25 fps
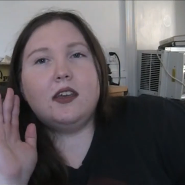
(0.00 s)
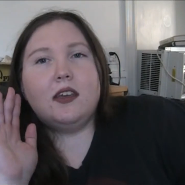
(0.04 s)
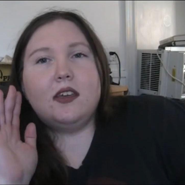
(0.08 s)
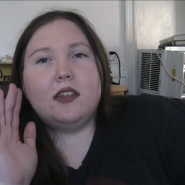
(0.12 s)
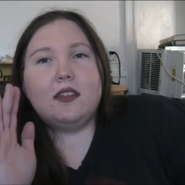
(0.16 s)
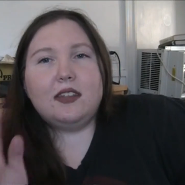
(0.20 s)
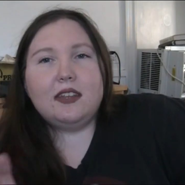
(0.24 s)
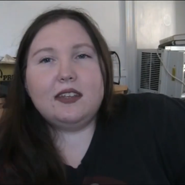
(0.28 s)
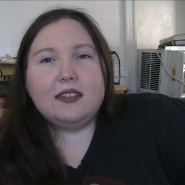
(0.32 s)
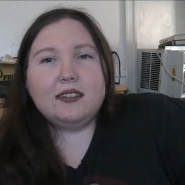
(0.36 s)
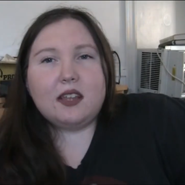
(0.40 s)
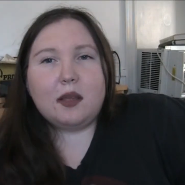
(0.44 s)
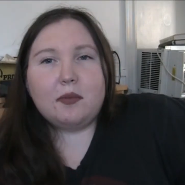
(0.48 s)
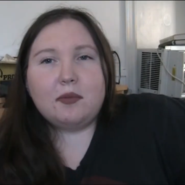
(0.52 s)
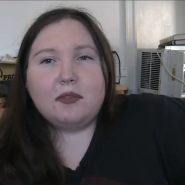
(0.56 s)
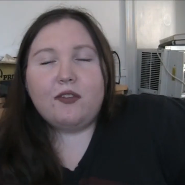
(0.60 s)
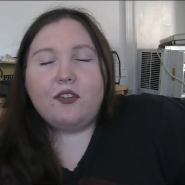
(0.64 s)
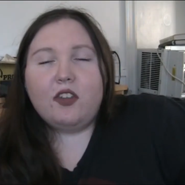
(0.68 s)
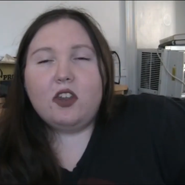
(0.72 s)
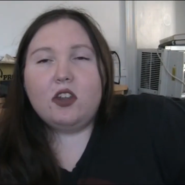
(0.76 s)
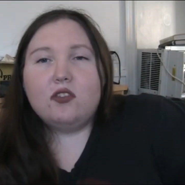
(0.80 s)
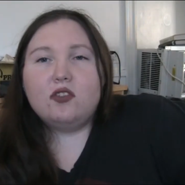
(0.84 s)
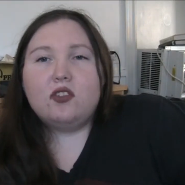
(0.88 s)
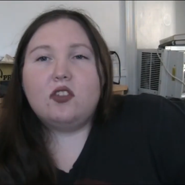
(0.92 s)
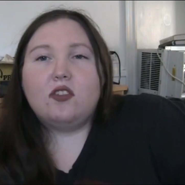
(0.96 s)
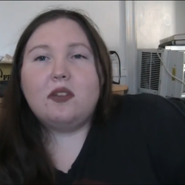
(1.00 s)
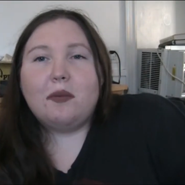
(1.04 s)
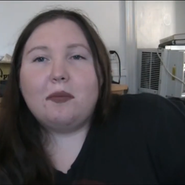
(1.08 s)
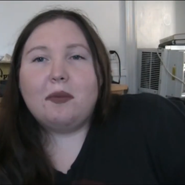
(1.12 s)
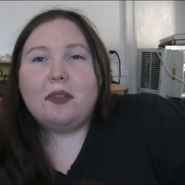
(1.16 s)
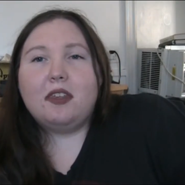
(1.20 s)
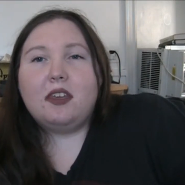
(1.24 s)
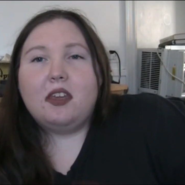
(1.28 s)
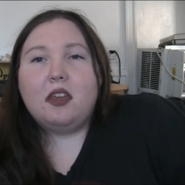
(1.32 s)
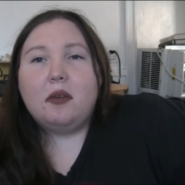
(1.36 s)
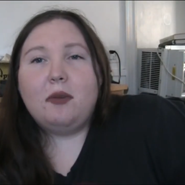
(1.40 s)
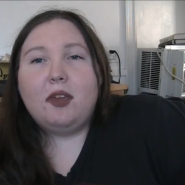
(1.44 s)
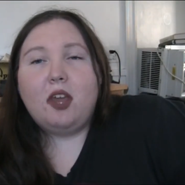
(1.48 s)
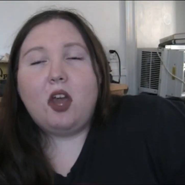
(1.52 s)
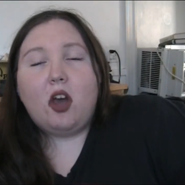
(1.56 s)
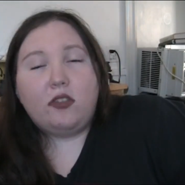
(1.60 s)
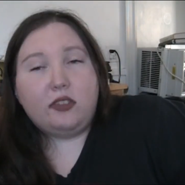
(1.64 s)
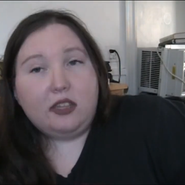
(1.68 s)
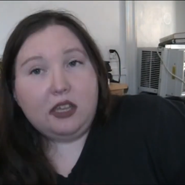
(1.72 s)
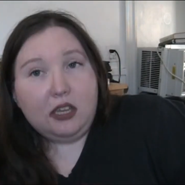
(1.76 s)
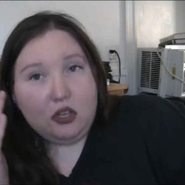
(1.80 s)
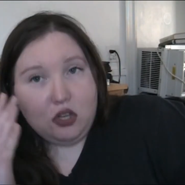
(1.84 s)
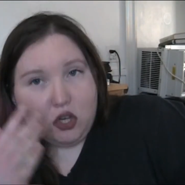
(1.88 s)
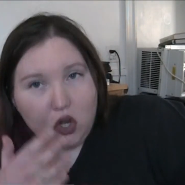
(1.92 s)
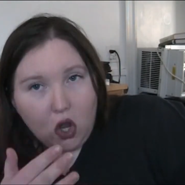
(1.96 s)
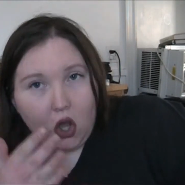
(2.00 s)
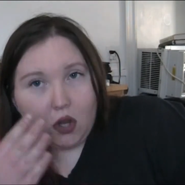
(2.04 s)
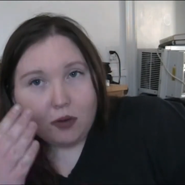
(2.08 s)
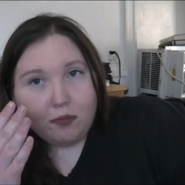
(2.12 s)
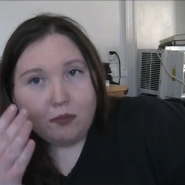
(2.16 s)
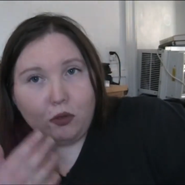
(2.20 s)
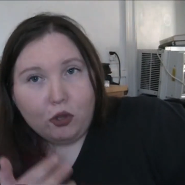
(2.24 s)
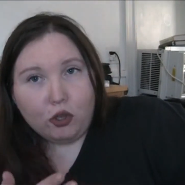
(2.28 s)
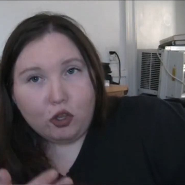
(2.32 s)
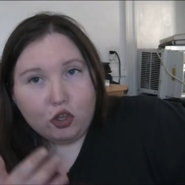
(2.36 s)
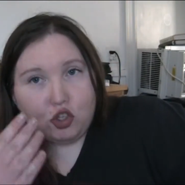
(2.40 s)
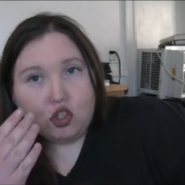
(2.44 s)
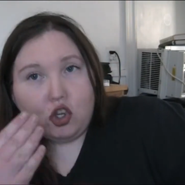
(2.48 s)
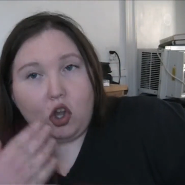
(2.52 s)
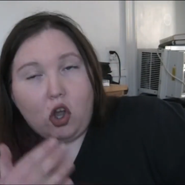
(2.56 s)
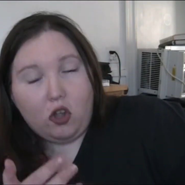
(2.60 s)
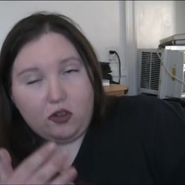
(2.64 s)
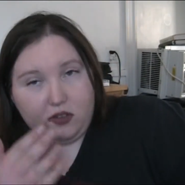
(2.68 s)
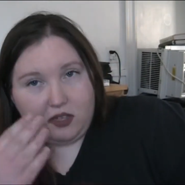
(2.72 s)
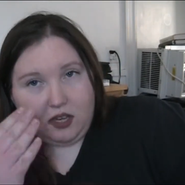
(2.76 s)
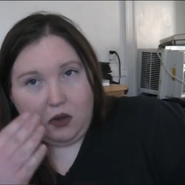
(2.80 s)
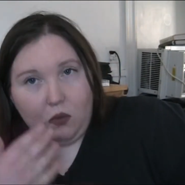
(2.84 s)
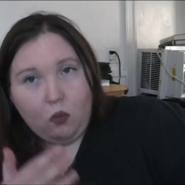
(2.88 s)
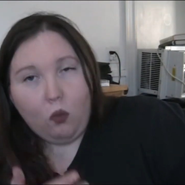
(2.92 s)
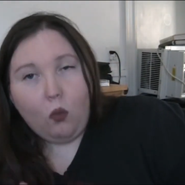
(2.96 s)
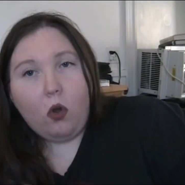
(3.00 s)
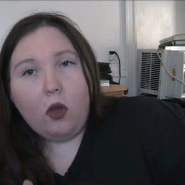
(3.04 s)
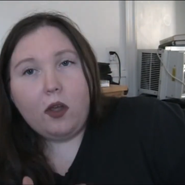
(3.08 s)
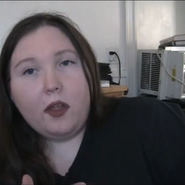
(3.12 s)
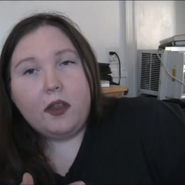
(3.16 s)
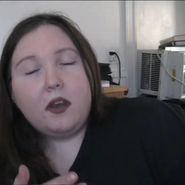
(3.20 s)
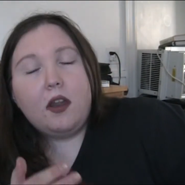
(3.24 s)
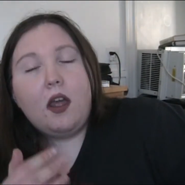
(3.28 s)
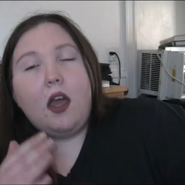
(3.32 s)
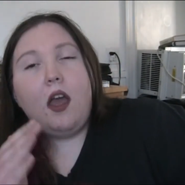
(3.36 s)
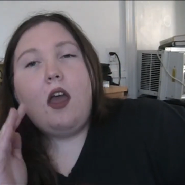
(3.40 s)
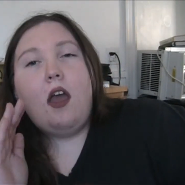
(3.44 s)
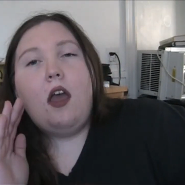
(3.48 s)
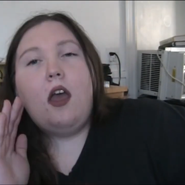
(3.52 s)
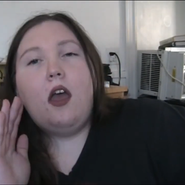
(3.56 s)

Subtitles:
These types of videos are typically going to be on the non-bookish content one.